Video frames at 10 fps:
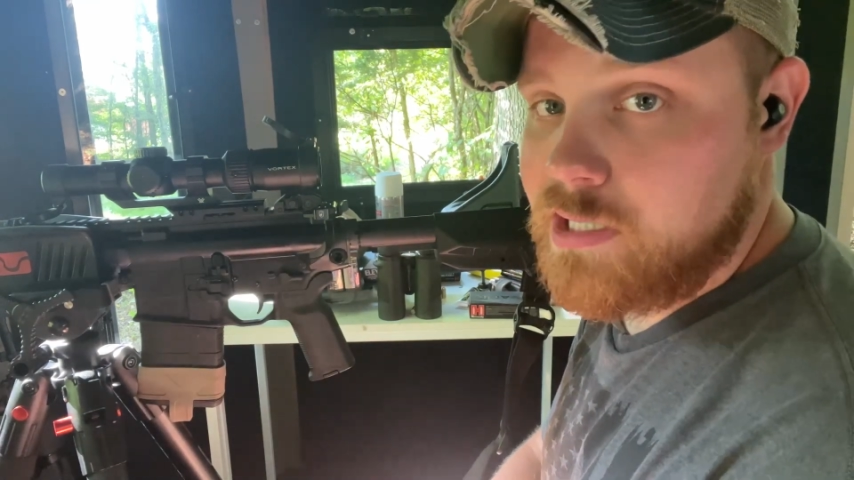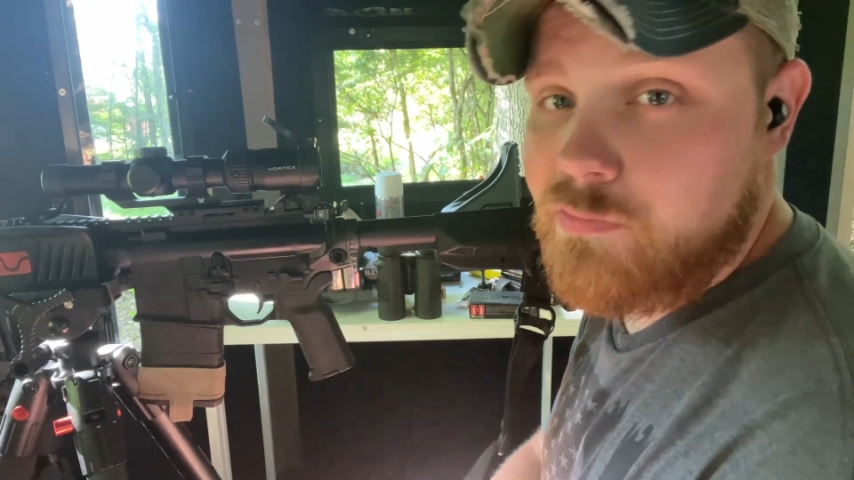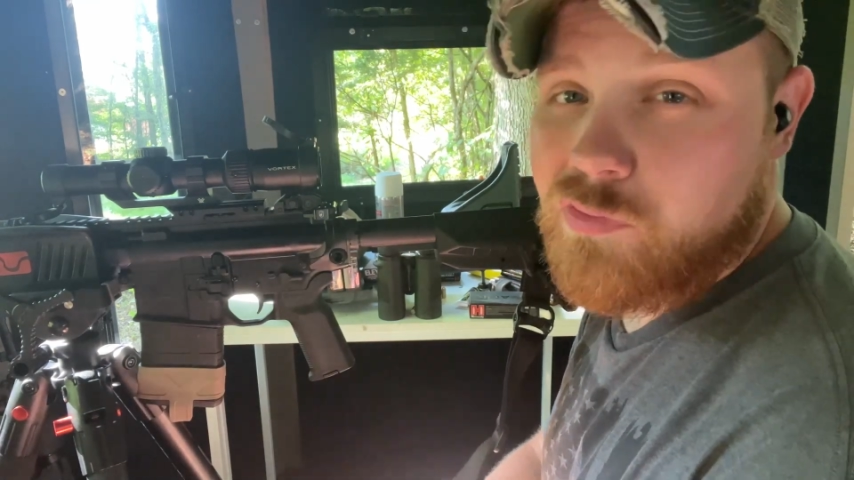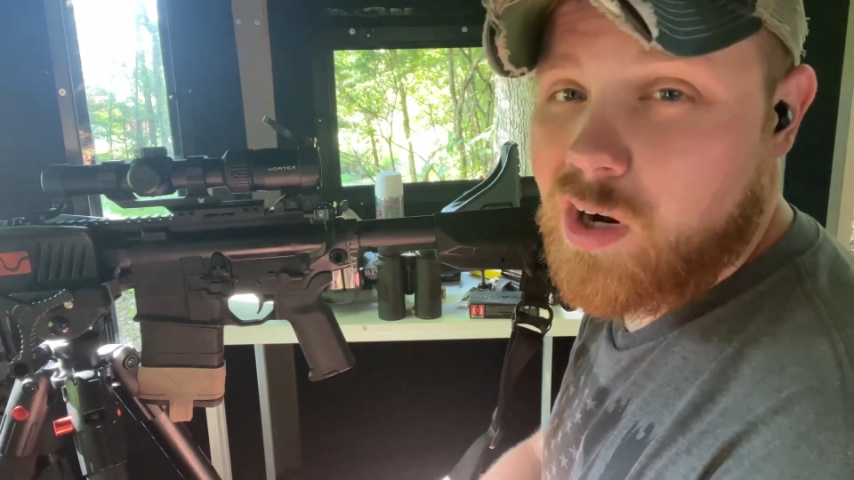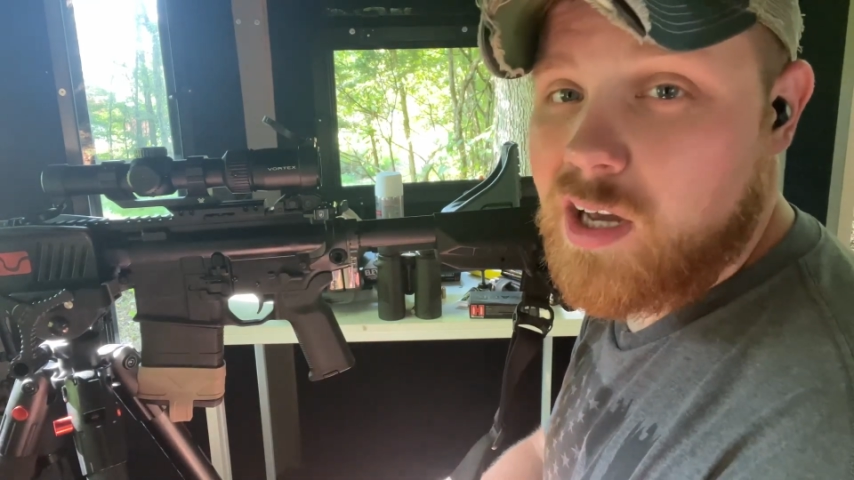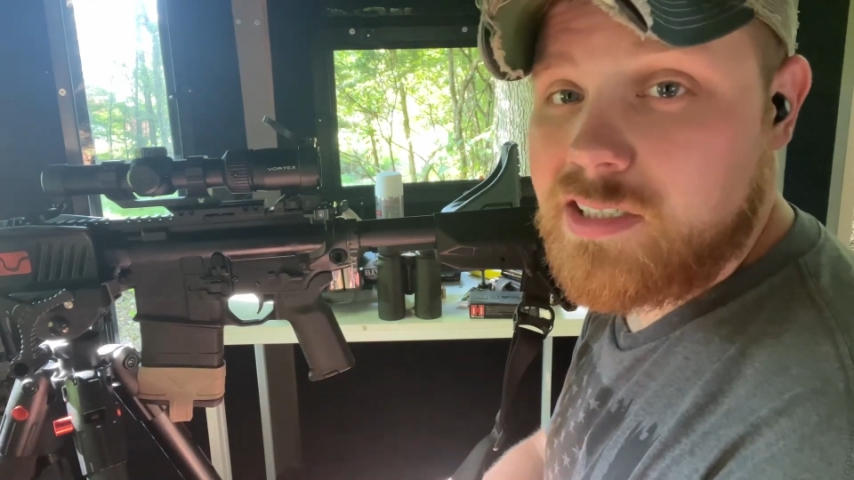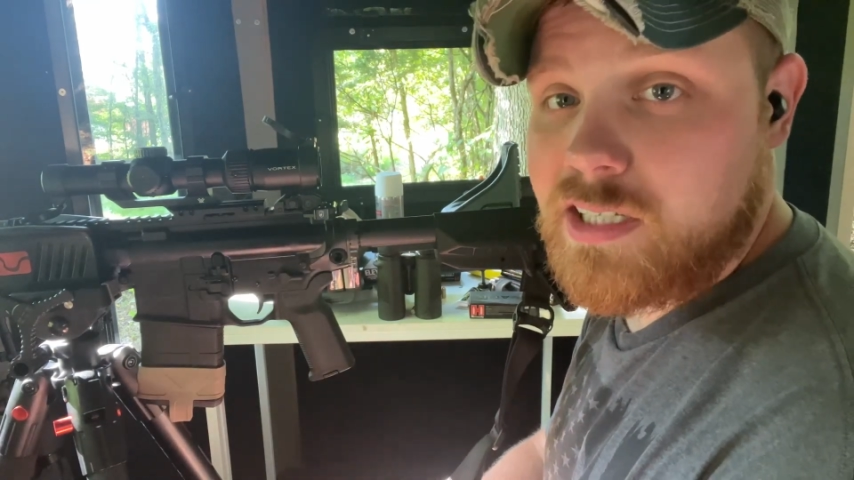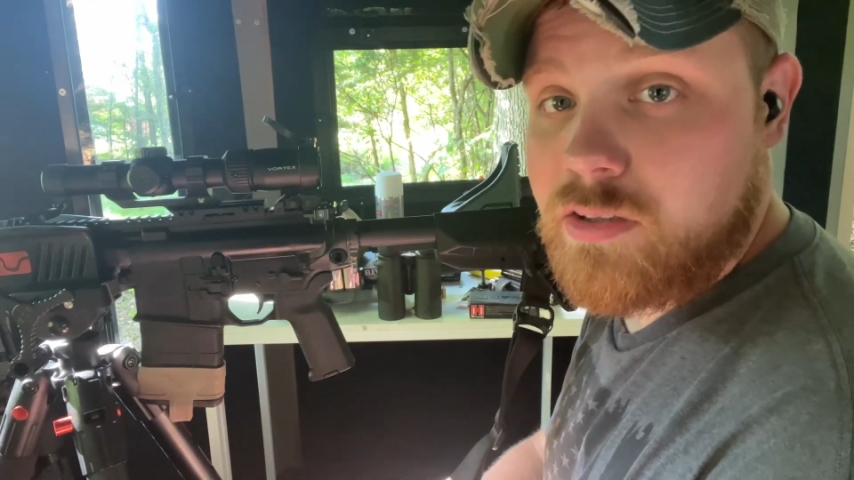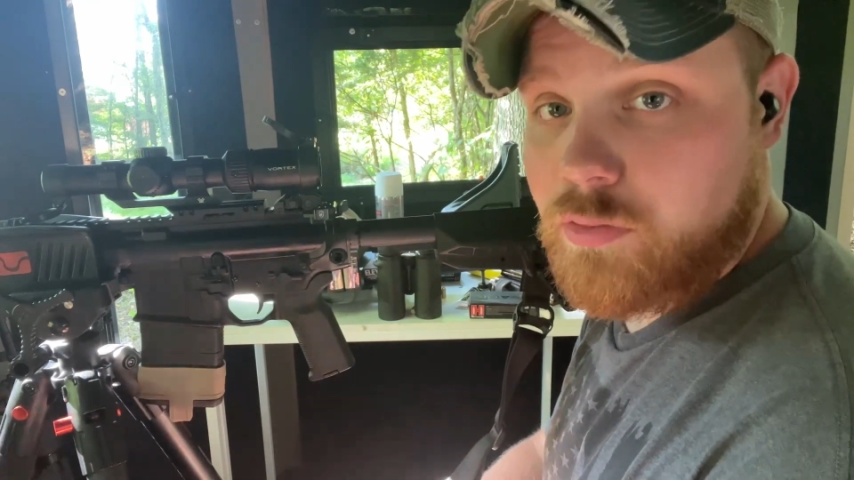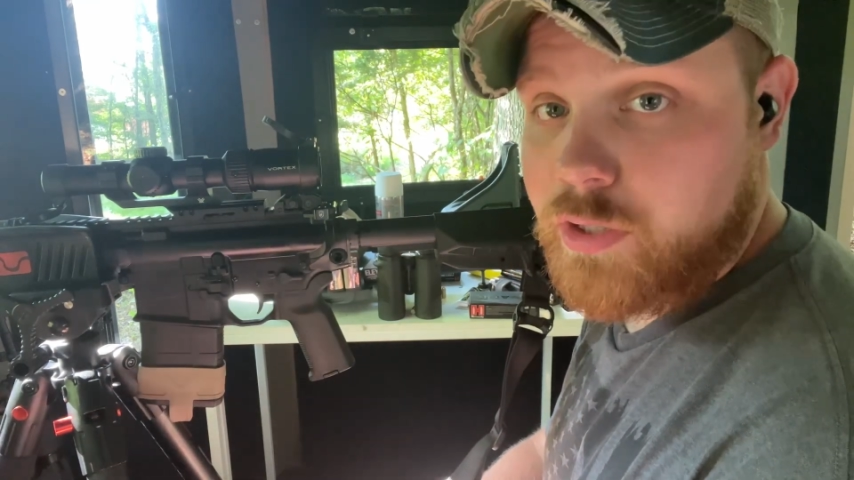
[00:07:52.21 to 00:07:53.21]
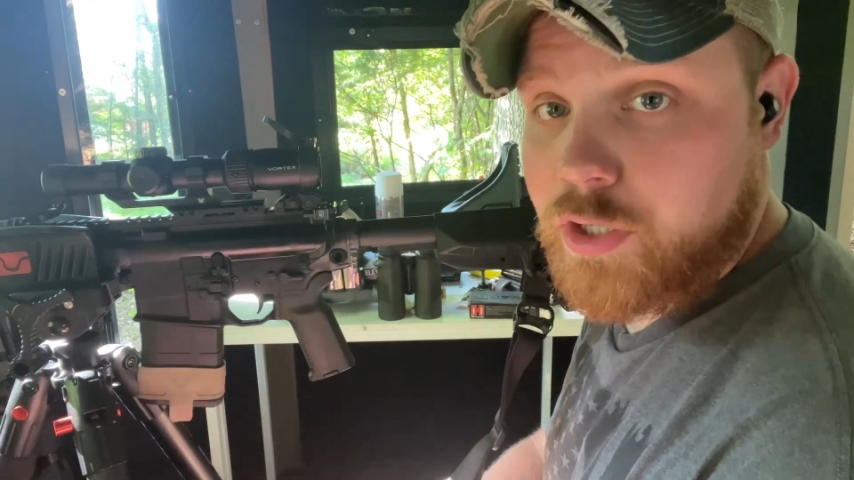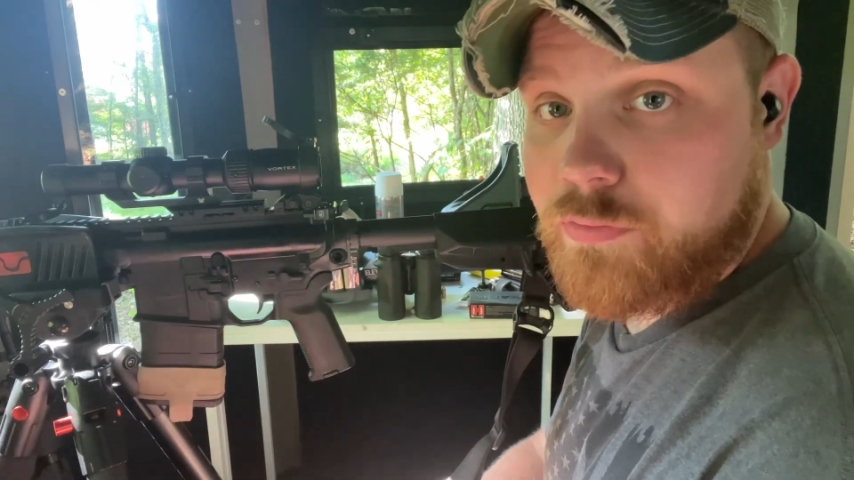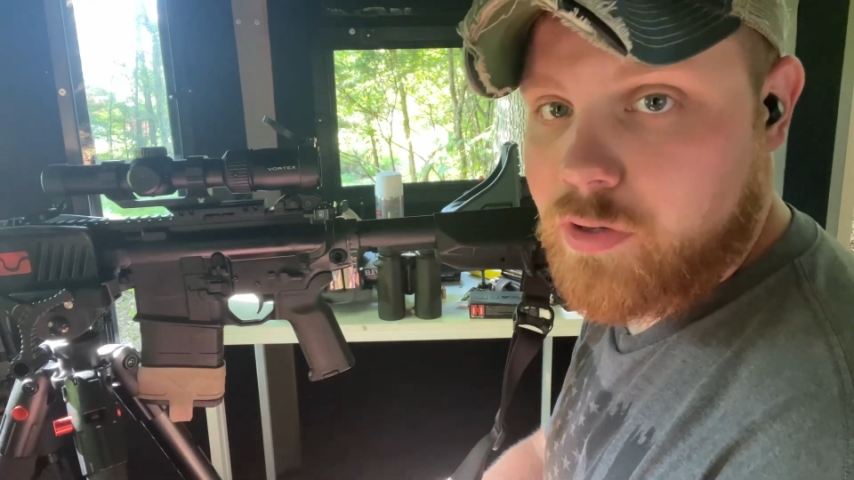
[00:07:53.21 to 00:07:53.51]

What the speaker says: Even for hunting, they're really good for